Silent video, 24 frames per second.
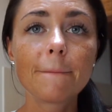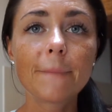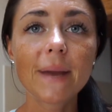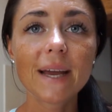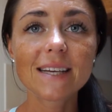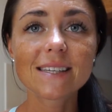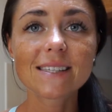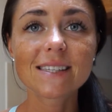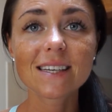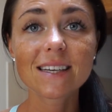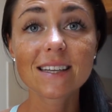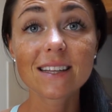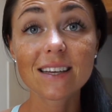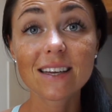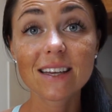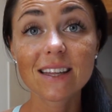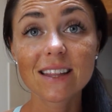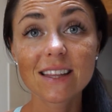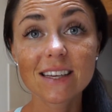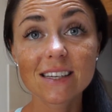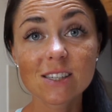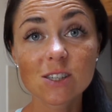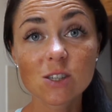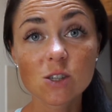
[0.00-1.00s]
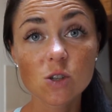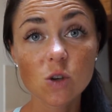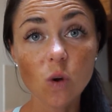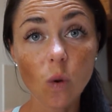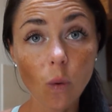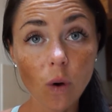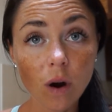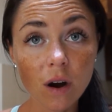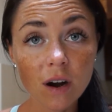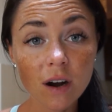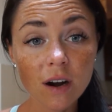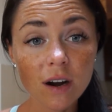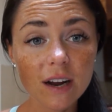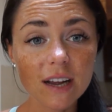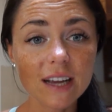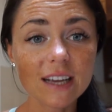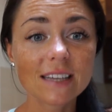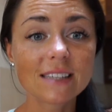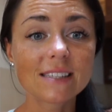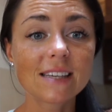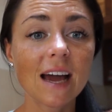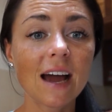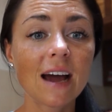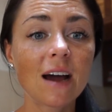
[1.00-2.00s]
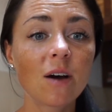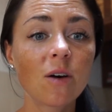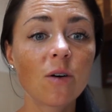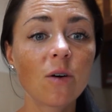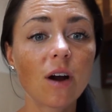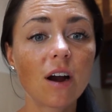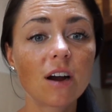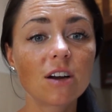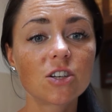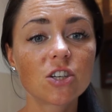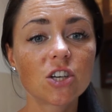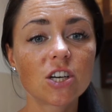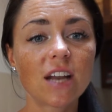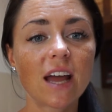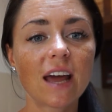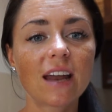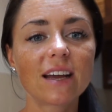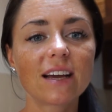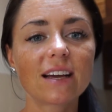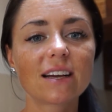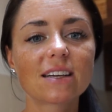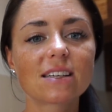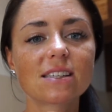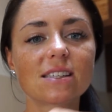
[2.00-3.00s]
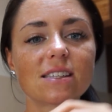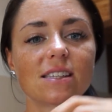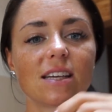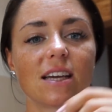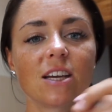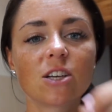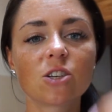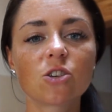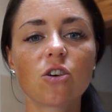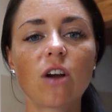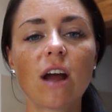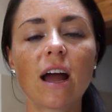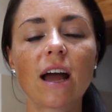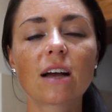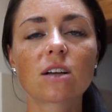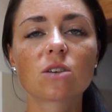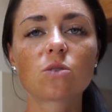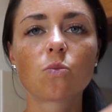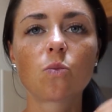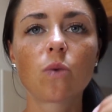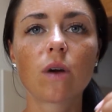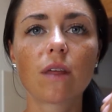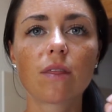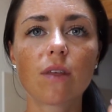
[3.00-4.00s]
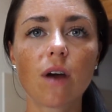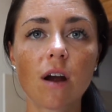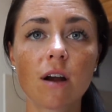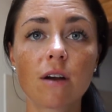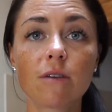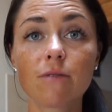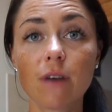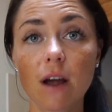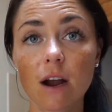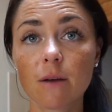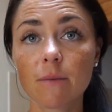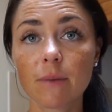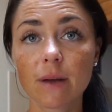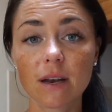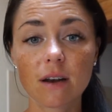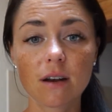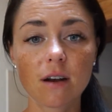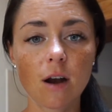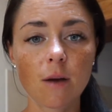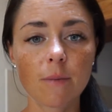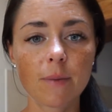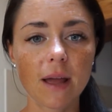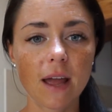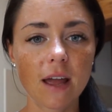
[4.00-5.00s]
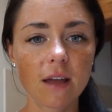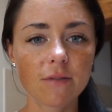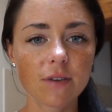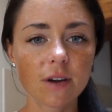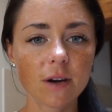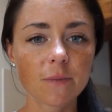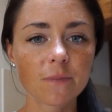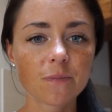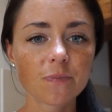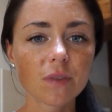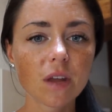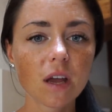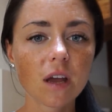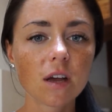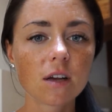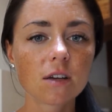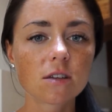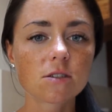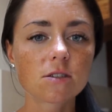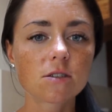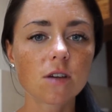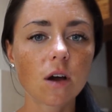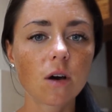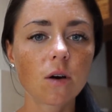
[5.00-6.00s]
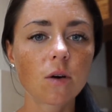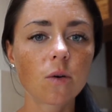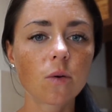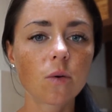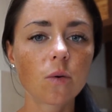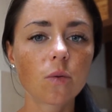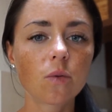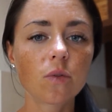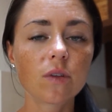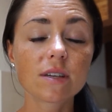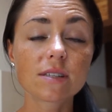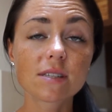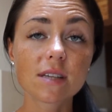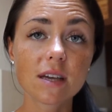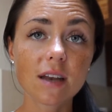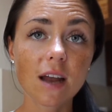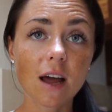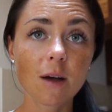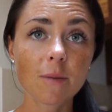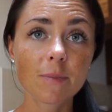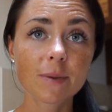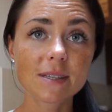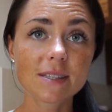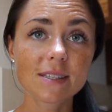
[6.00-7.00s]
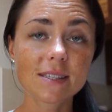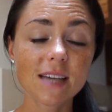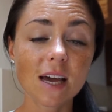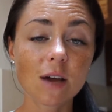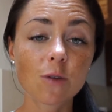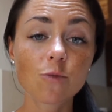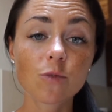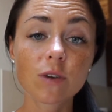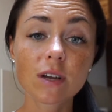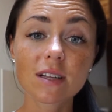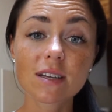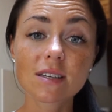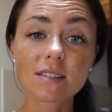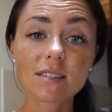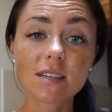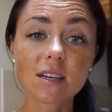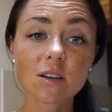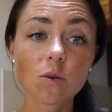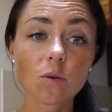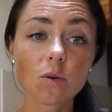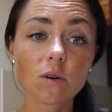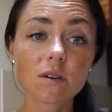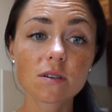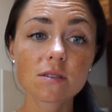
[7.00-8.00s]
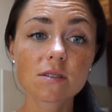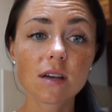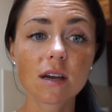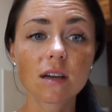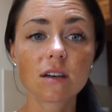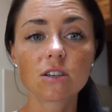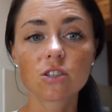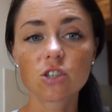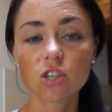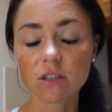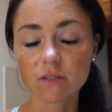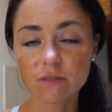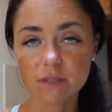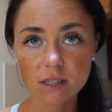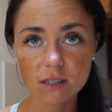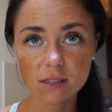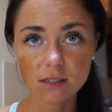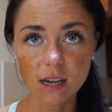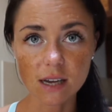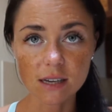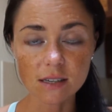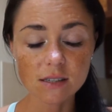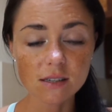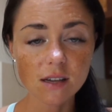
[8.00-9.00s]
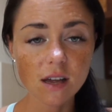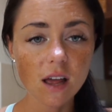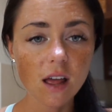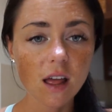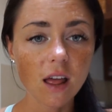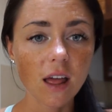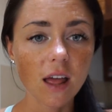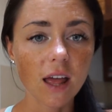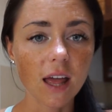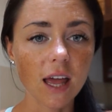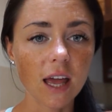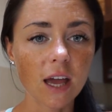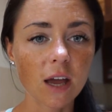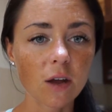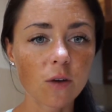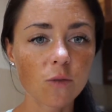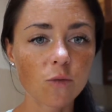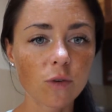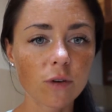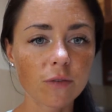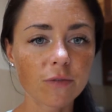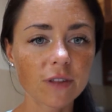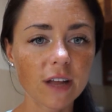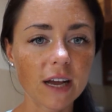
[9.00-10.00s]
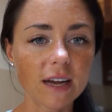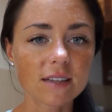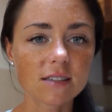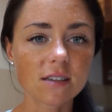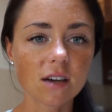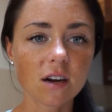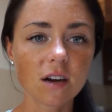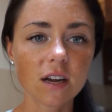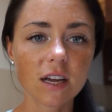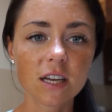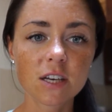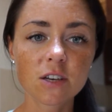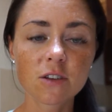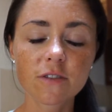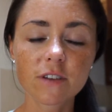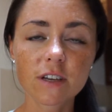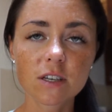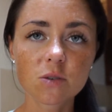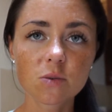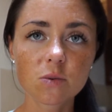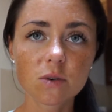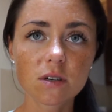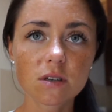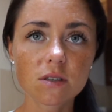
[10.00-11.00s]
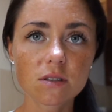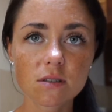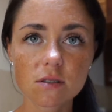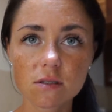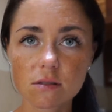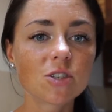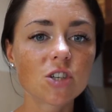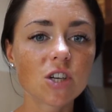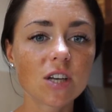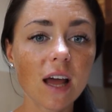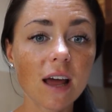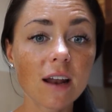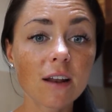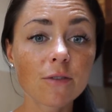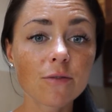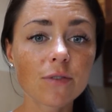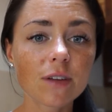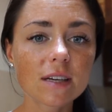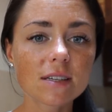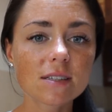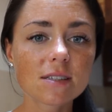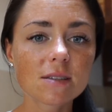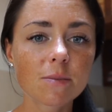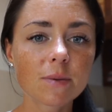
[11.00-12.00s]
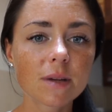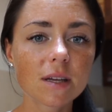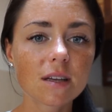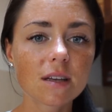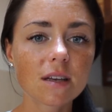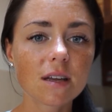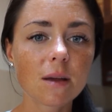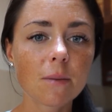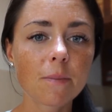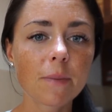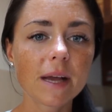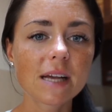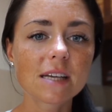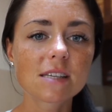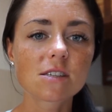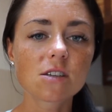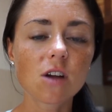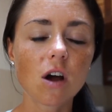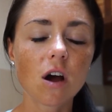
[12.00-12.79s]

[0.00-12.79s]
Basically this score is how our genetics interact with our environment and our behavior. So this can help us set realistic goals and achieve success. It reflects our individual's genetic flexibility based